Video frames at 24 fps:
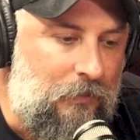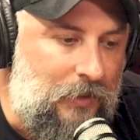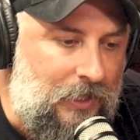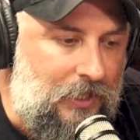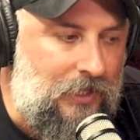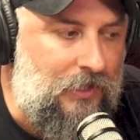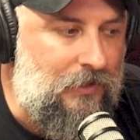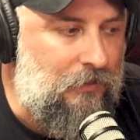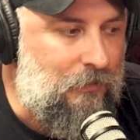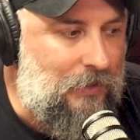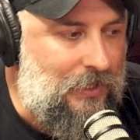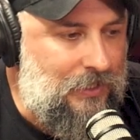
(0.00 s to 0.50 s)

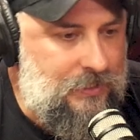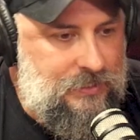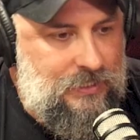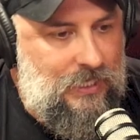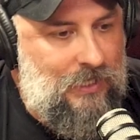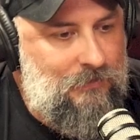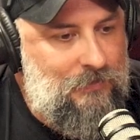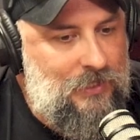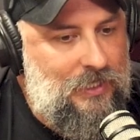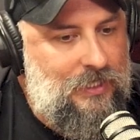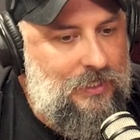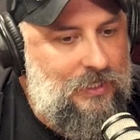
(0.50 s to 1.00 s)
But by the
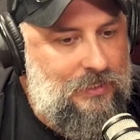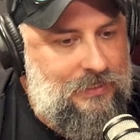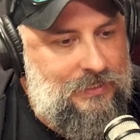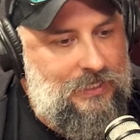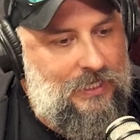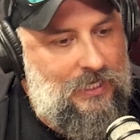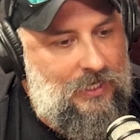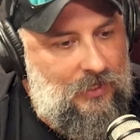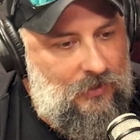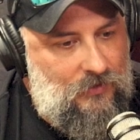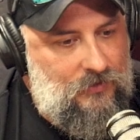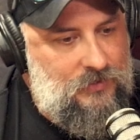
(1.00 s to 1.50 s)
time they got
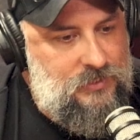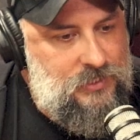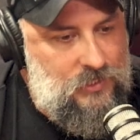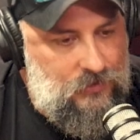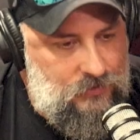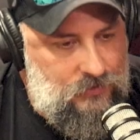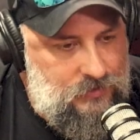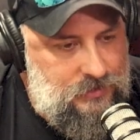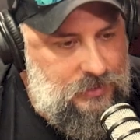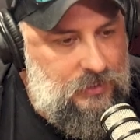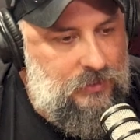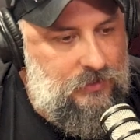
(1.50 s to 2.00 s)
down, so
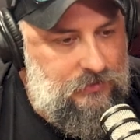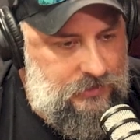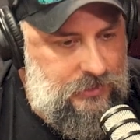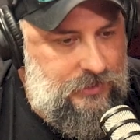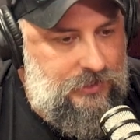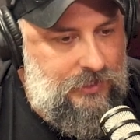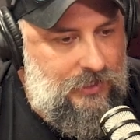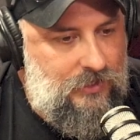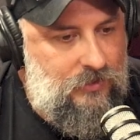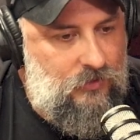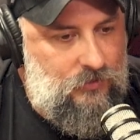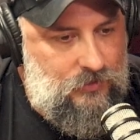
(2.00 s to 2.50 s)
it was a
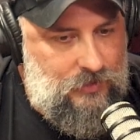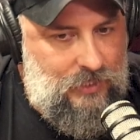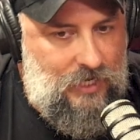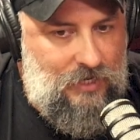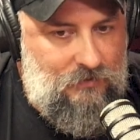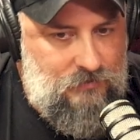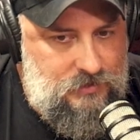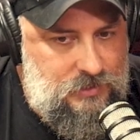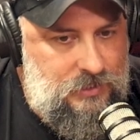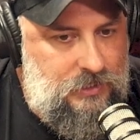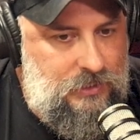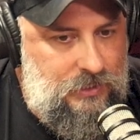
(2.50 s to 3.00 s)
deco
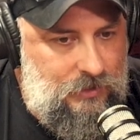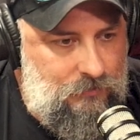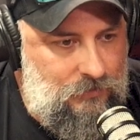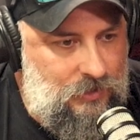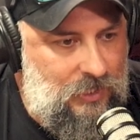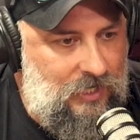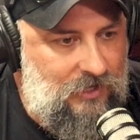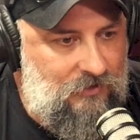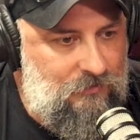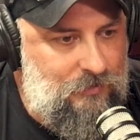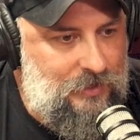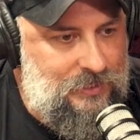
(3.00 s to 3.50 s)
dive, it was a deep
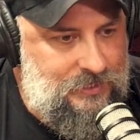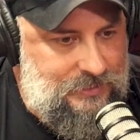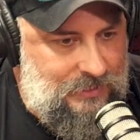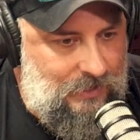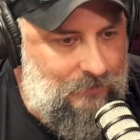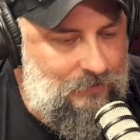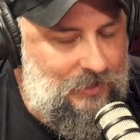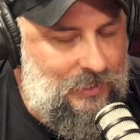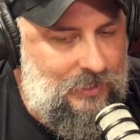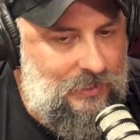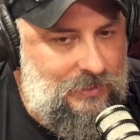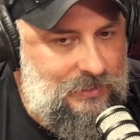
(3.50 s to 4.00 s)
dive. By the
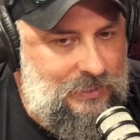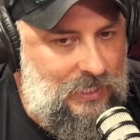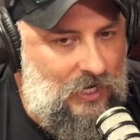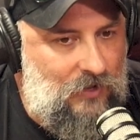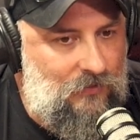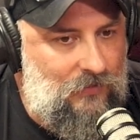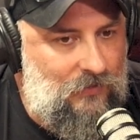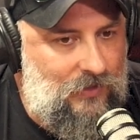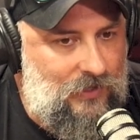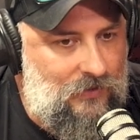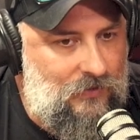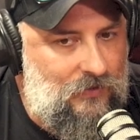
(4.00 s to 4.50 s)
time they got
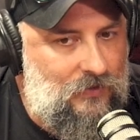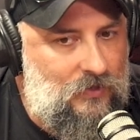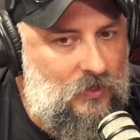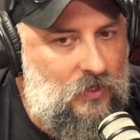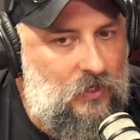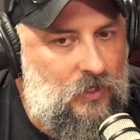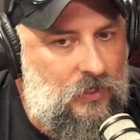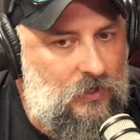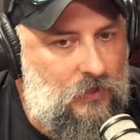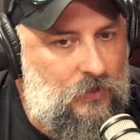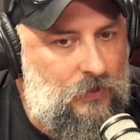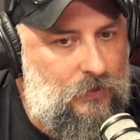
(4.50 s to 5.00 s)
down there,
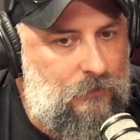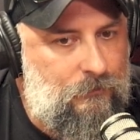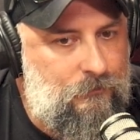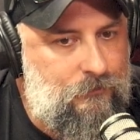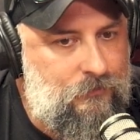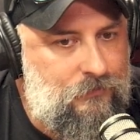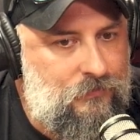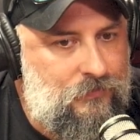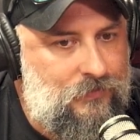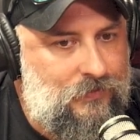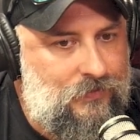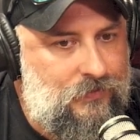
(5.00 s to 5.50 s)

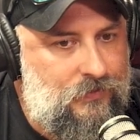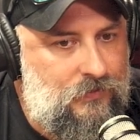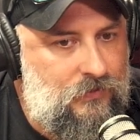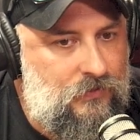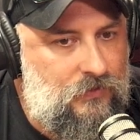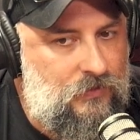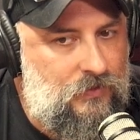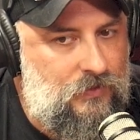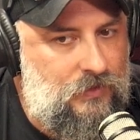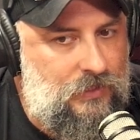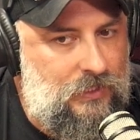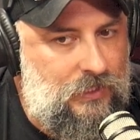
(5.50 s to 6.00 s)

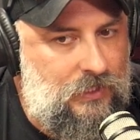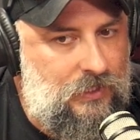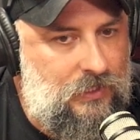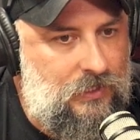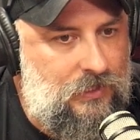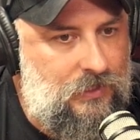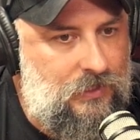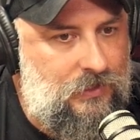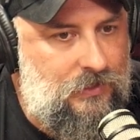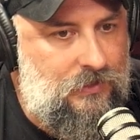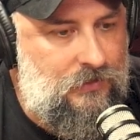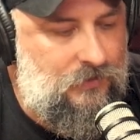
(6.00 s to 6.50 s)

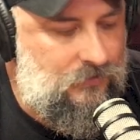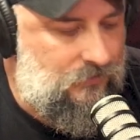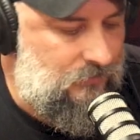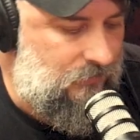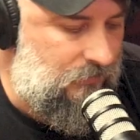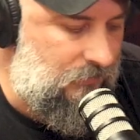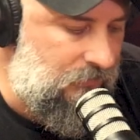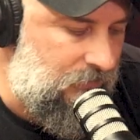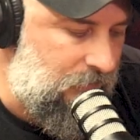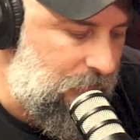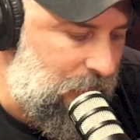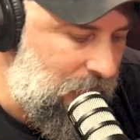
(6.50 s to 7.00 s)
the
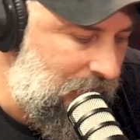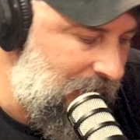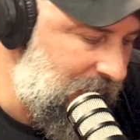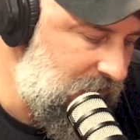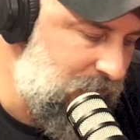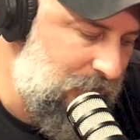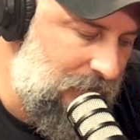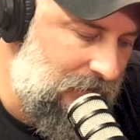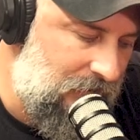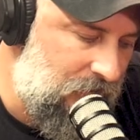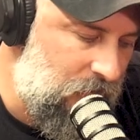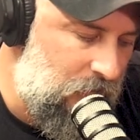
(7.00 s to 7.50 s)
plane's
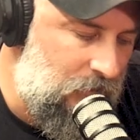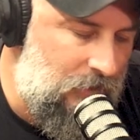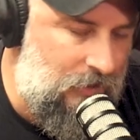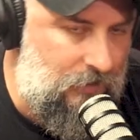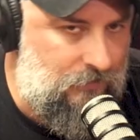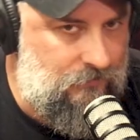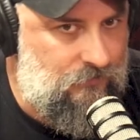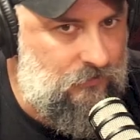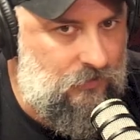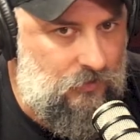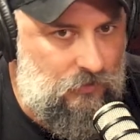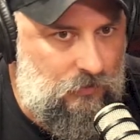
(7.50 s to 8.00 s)
been in the water
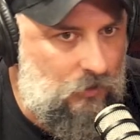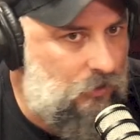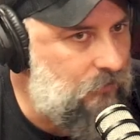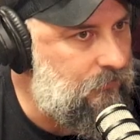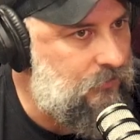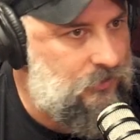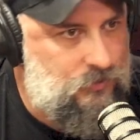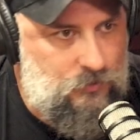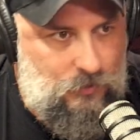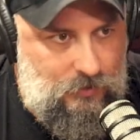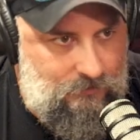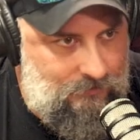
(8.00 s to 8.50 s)
for
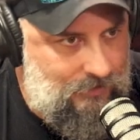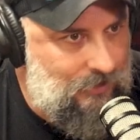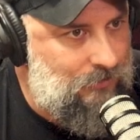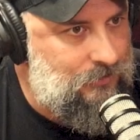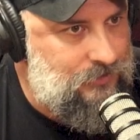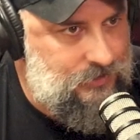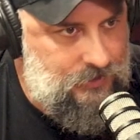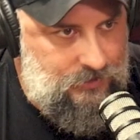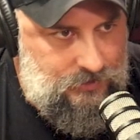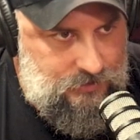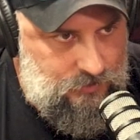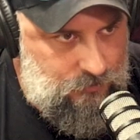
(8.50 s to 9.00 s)
over 12
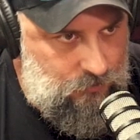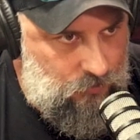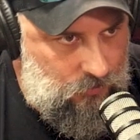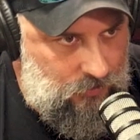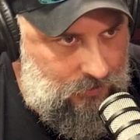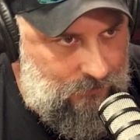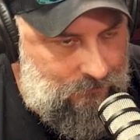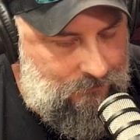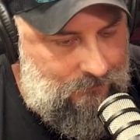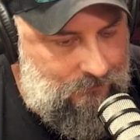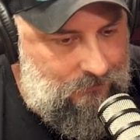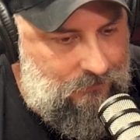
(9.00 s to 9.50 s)
hours at this
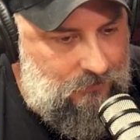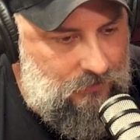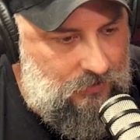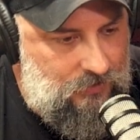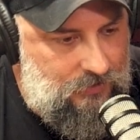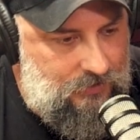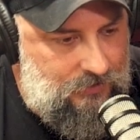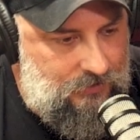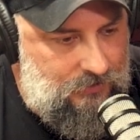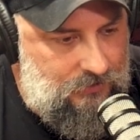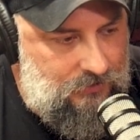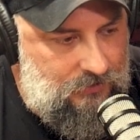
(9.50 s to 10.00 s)

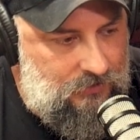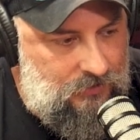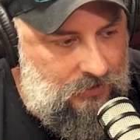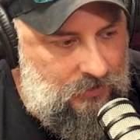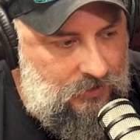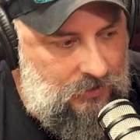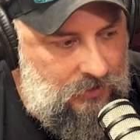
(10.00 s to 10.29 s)
point.